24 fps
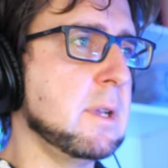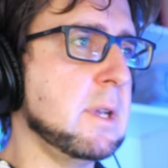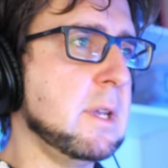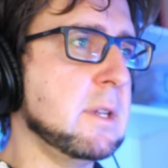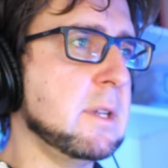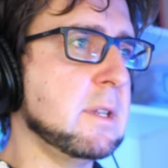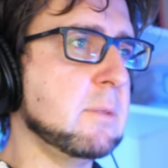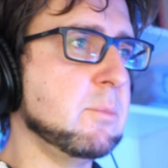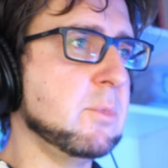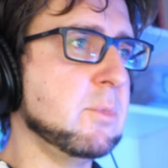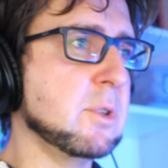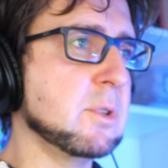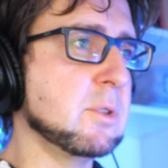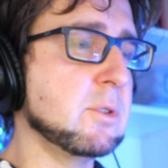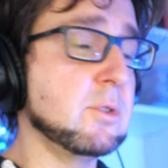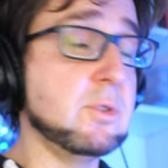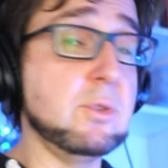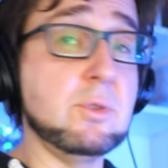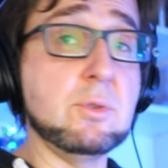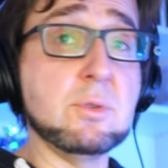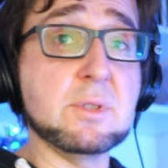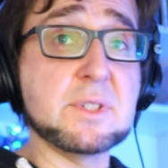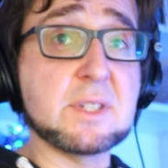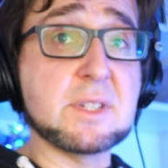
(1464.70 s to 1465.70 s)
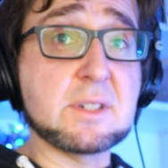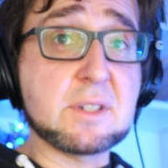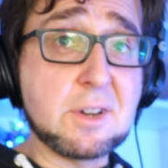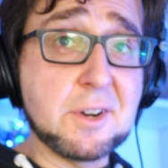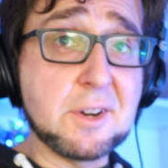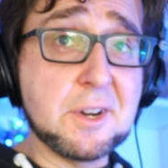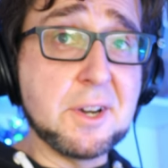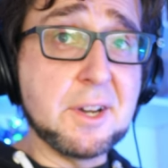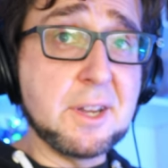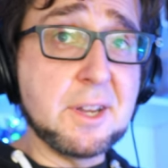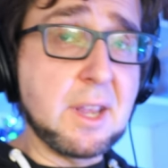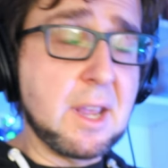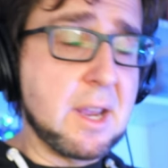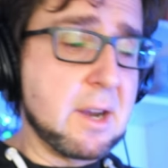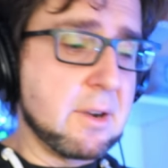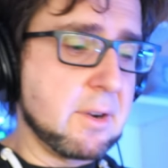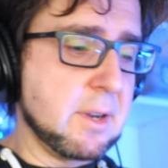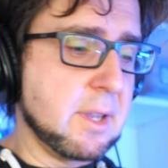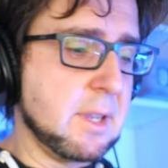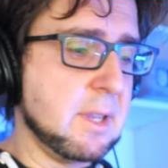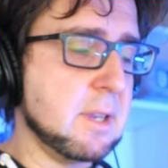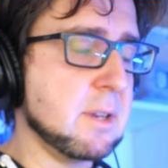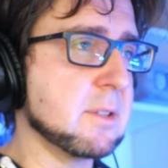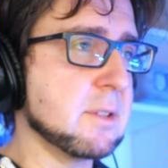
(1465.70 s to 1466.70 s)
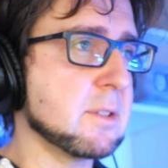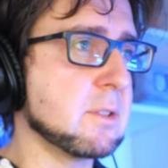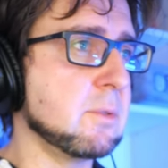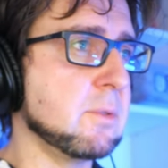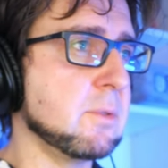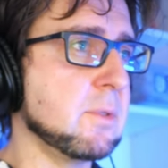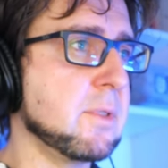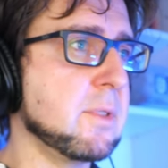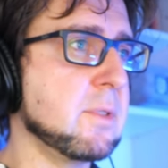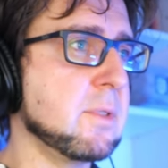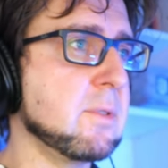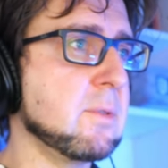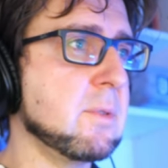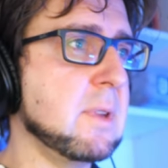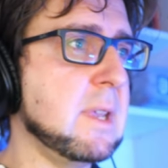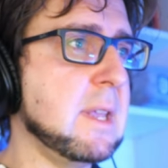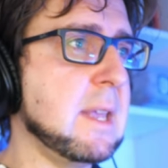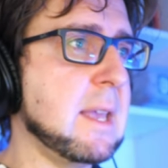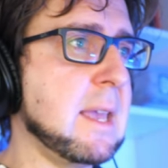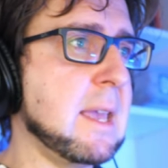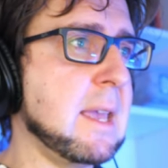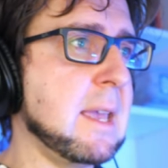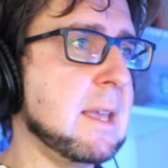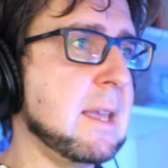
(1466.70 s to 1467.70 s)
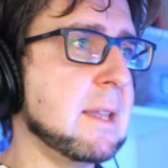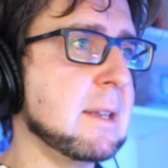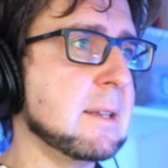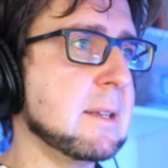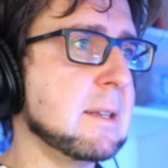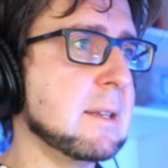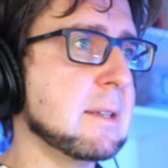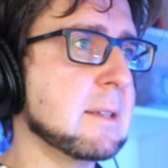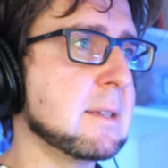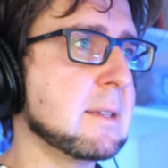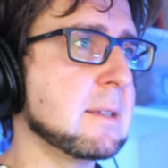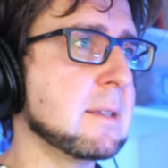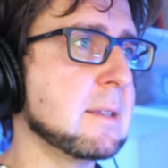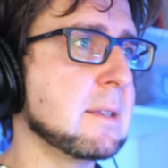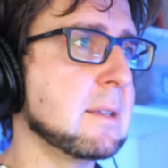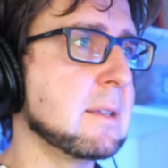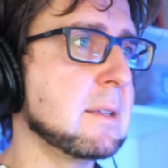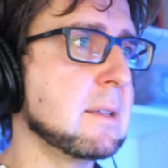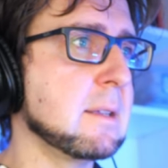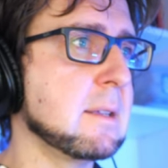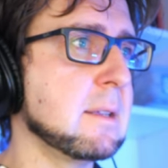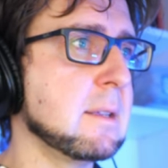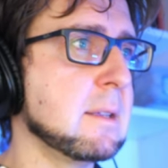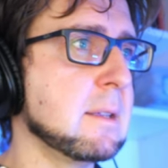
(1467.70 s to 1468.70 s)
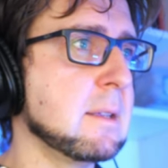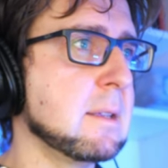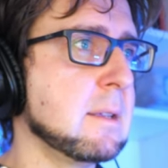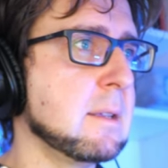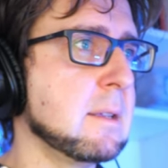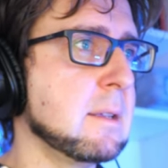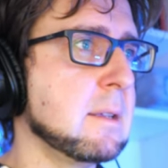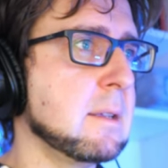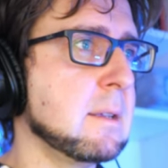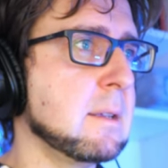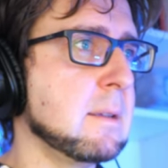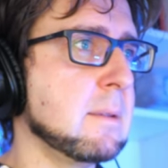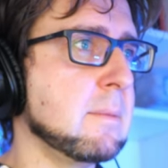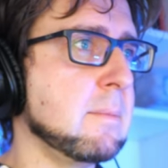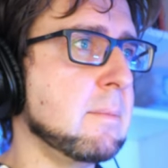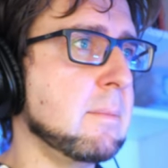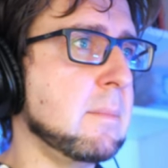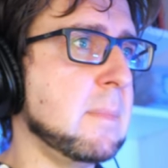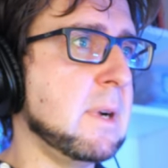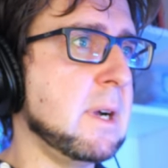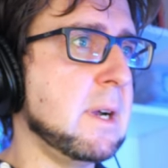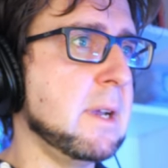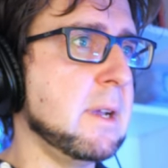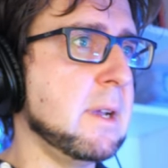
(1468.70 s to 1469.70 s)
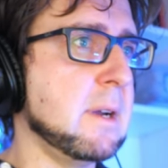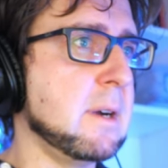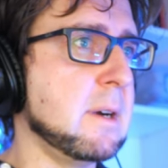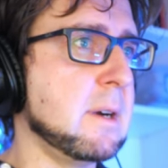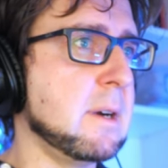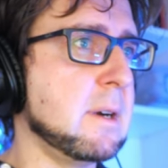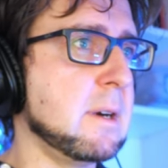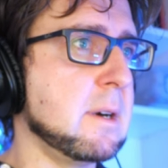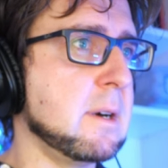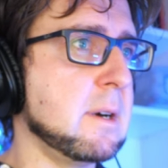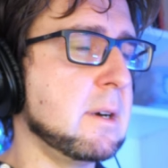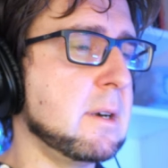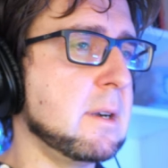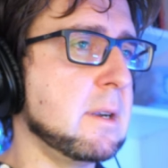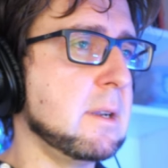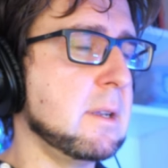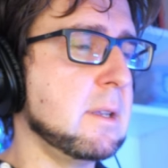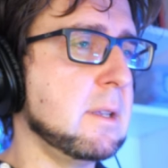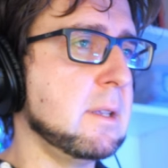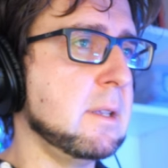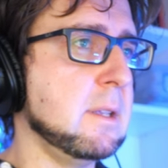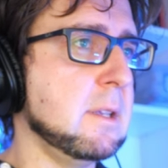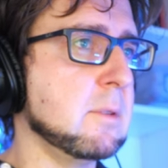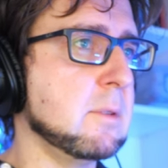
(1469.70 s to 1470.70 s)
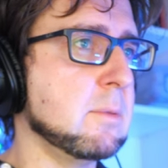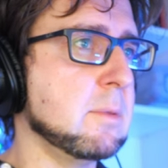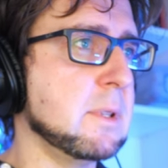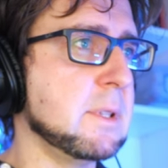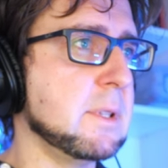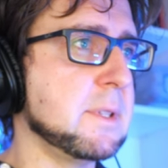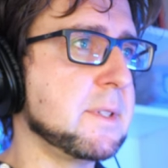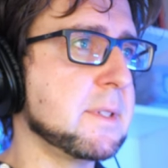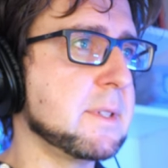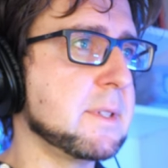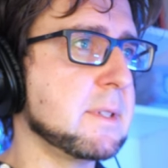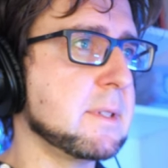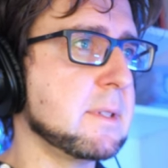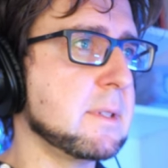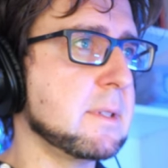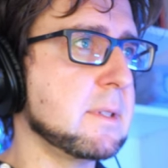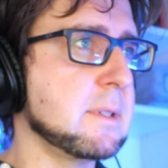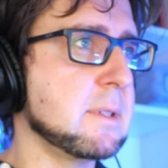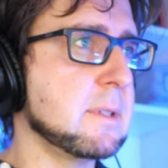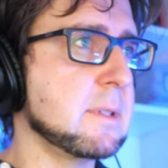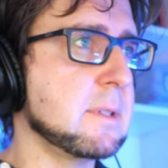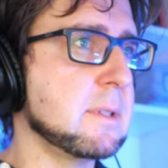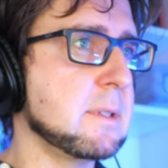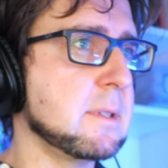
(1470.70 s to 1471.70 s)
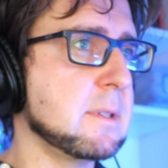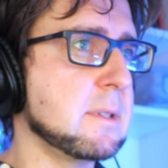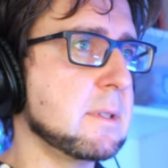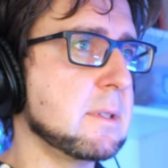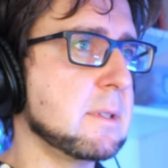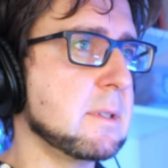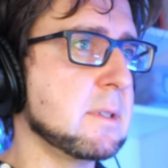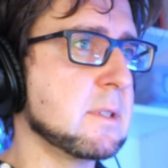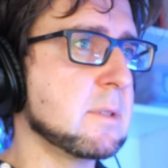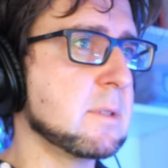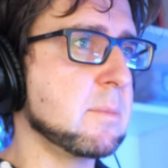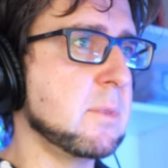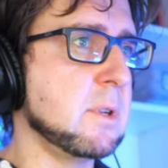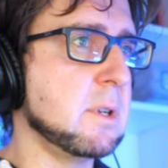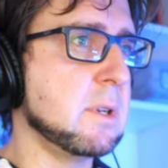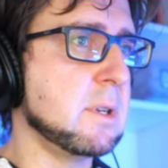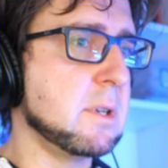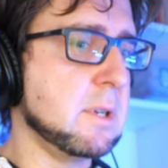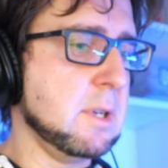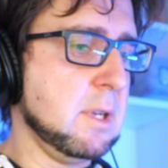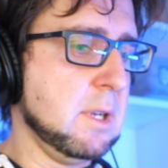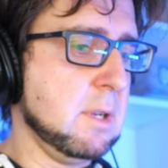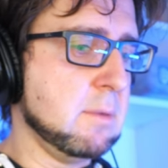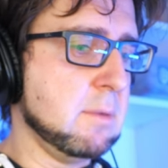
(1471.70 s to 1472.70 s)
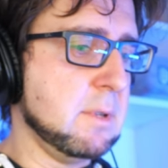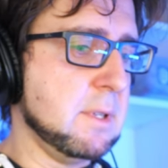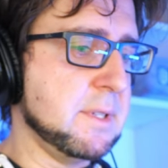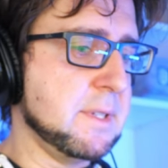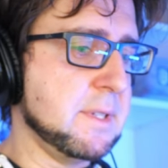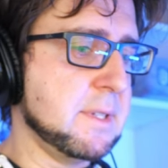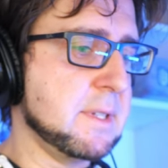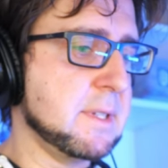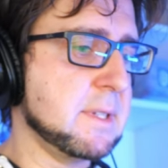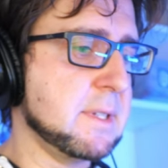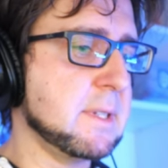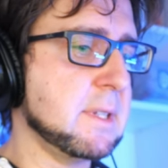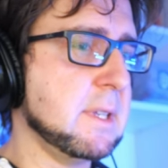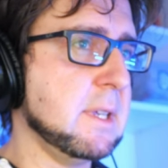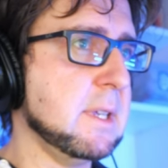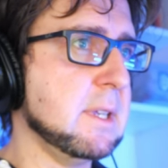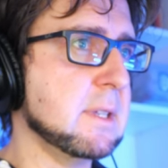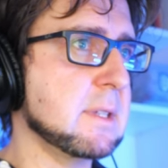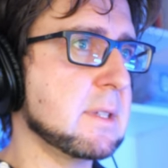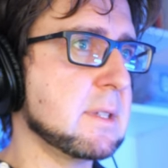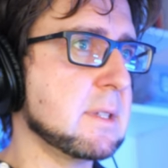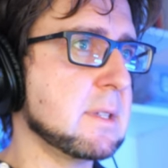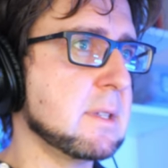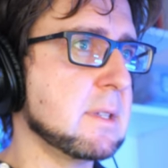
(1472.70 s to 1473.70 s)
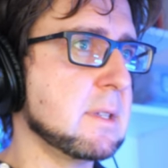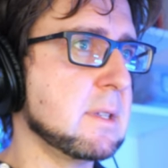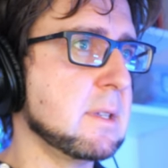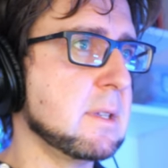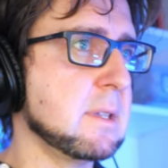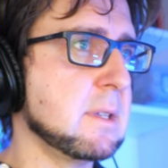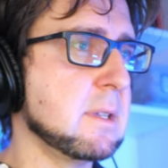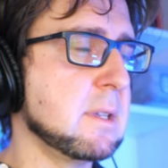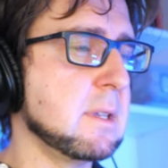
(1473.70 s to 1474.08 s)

And I'm going to do a ternary here. So 3 and my R equals smaller equals 6